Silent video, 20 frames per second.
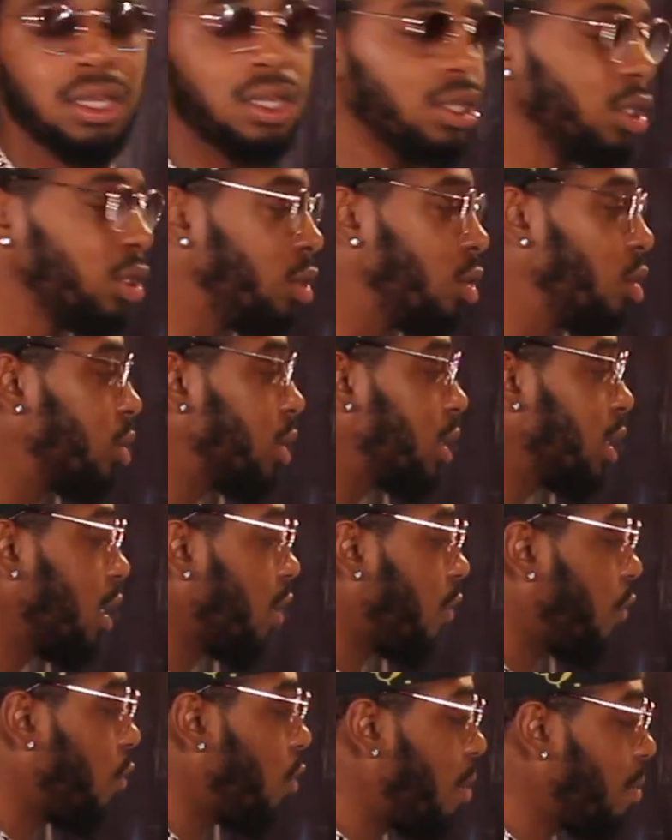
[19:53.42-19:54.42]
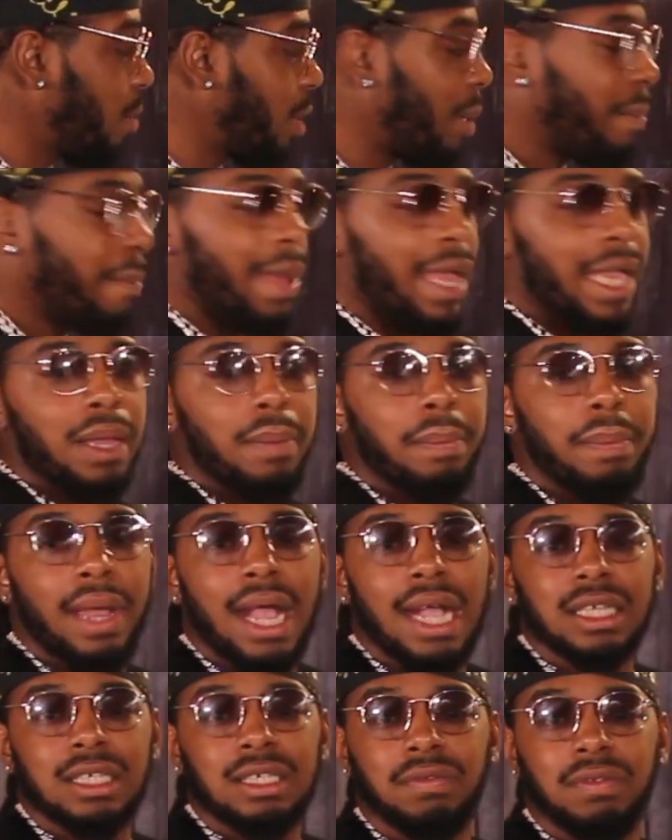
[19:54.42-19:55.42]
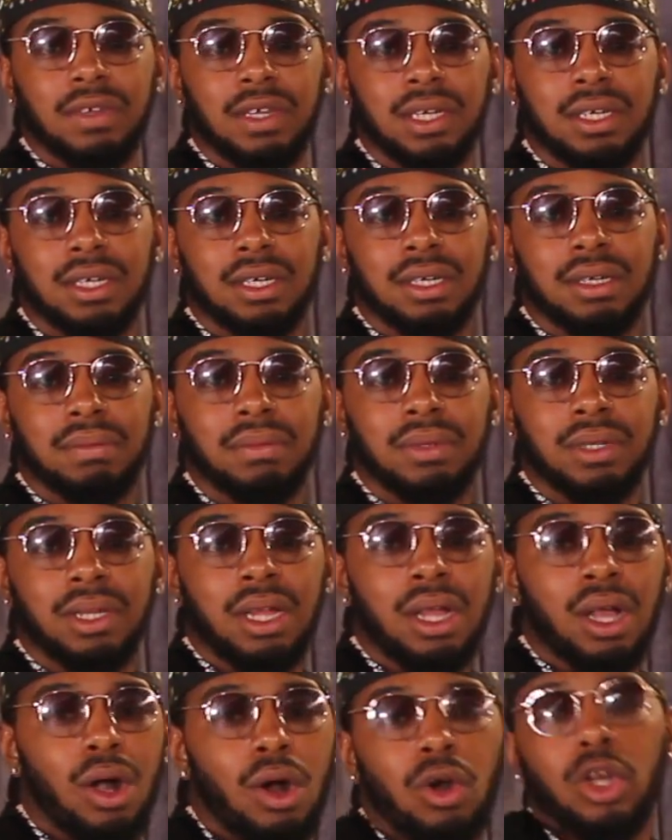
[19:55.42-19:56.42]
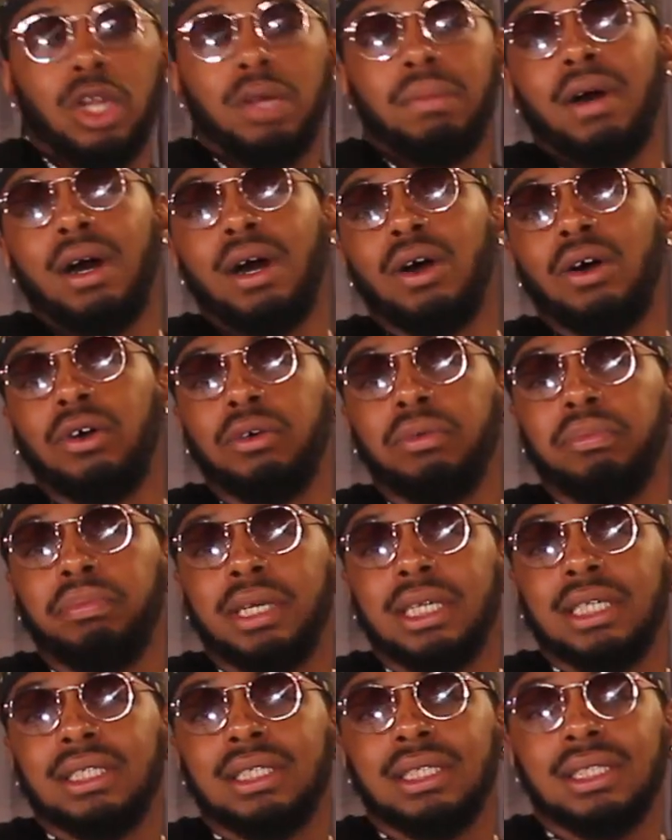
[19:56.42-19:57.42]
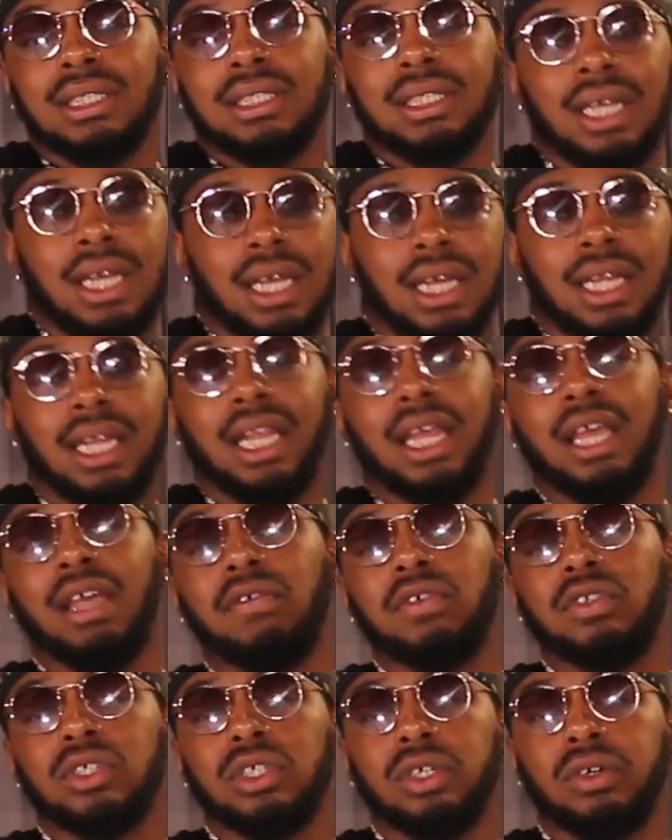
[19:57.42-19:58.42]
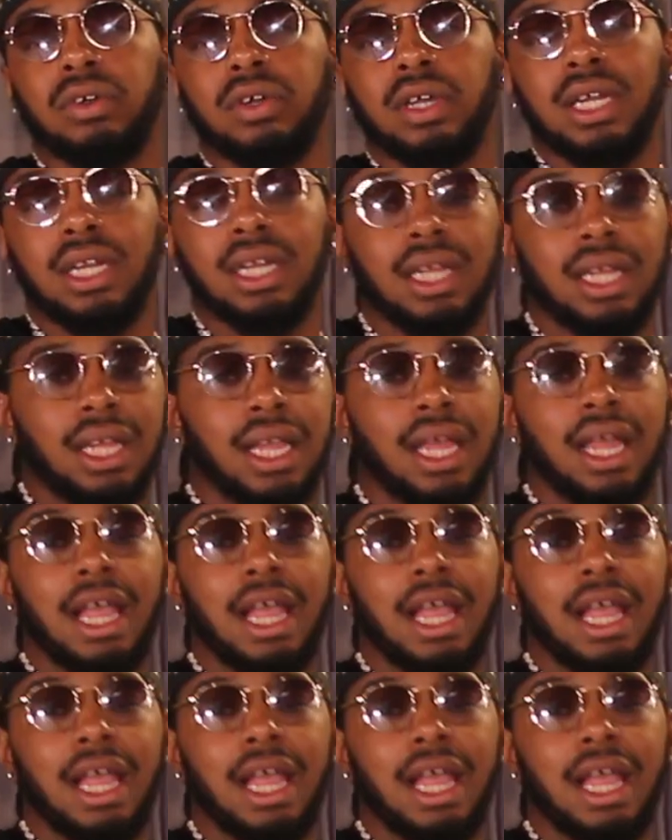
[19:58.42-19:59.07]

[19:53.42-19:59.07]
using this formula, making passive income owning my own business, leveraging credit,